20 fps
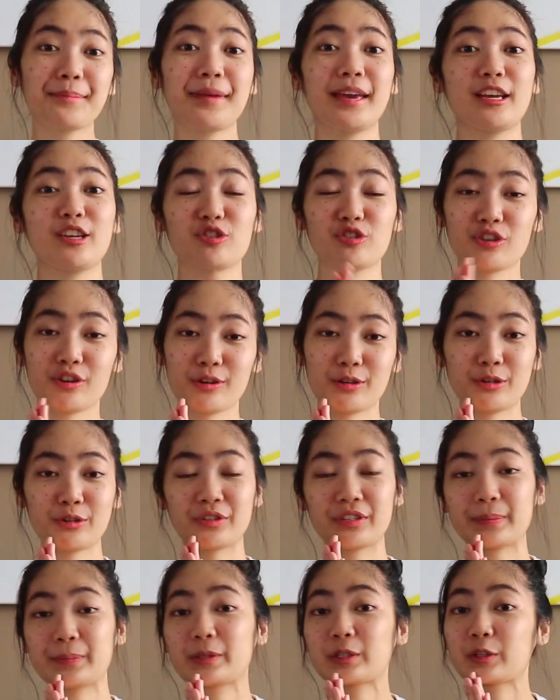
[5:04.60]
Make sure to
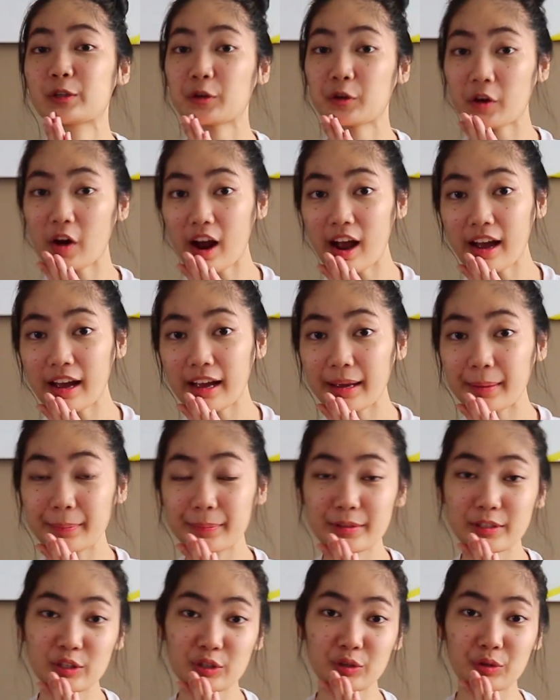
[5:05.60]

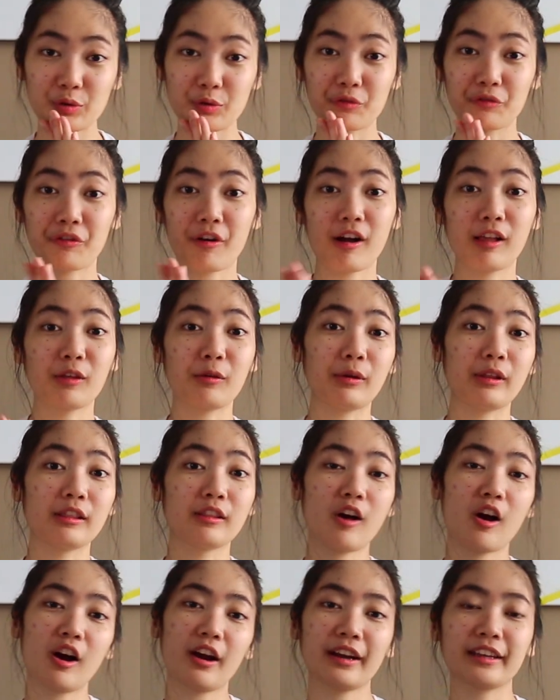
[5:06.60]
subscribe to follow
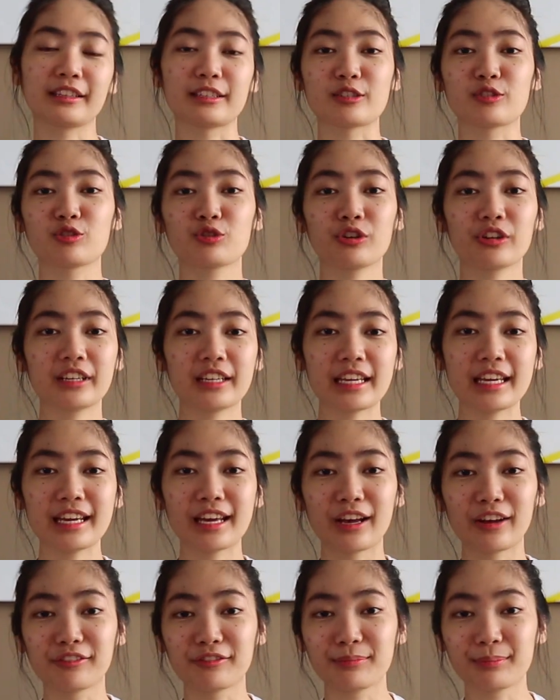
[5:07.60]
along in this journey
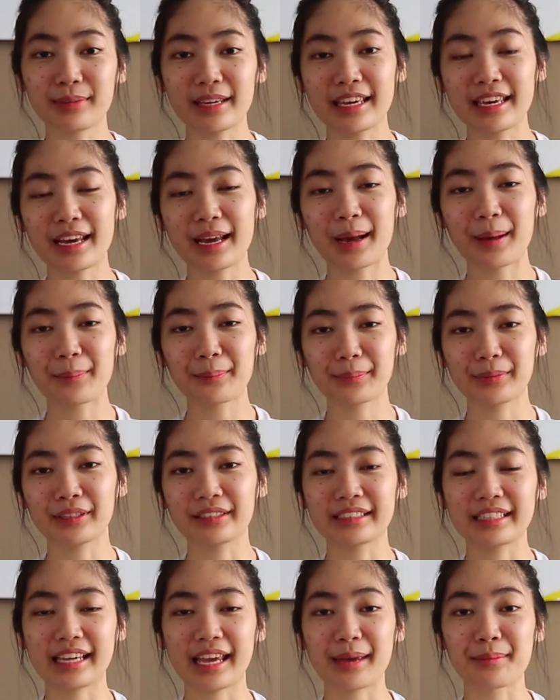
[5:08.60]
of me
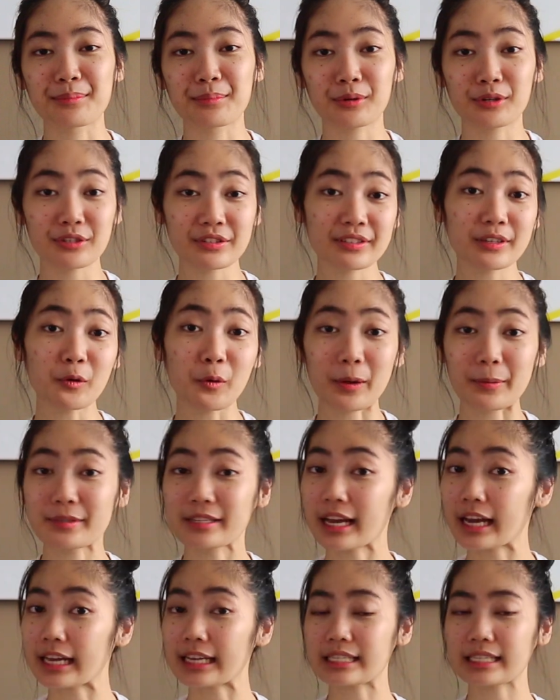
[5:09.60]
building a personal
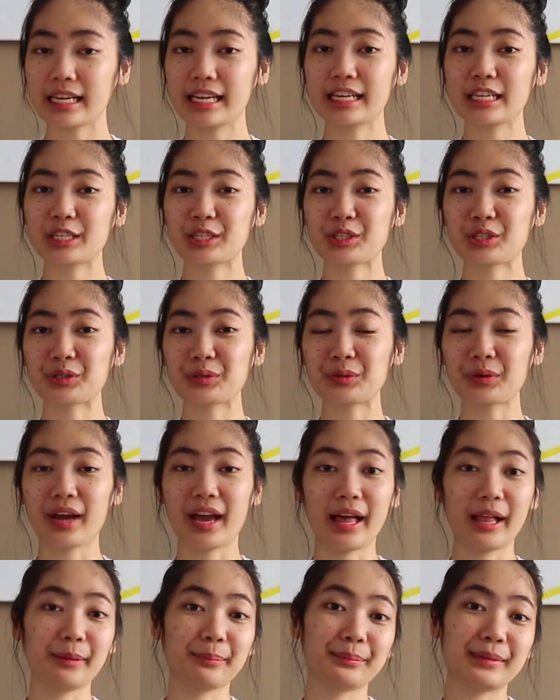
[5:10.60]
website to
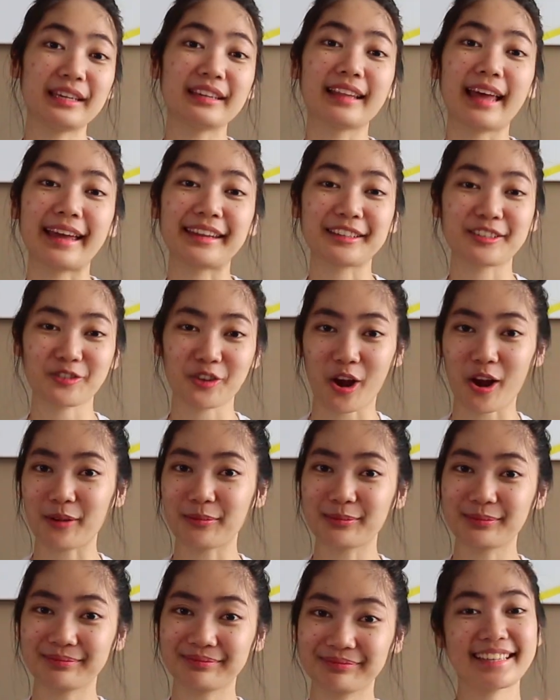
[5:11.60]
help me land a job.
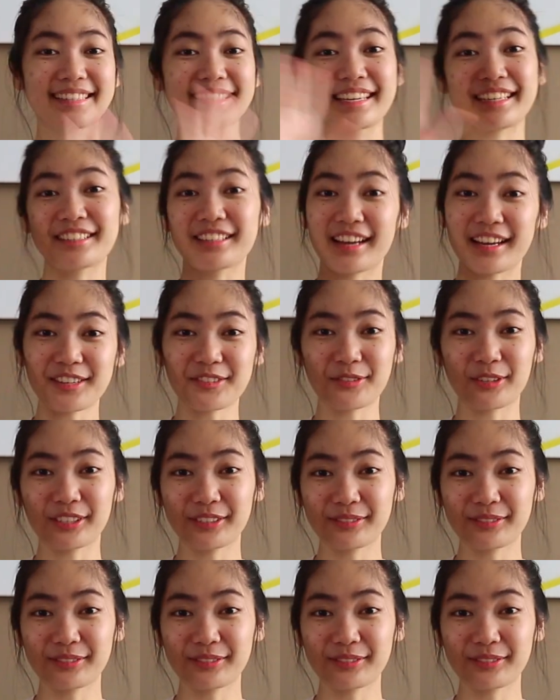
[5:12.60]
See you in the next one.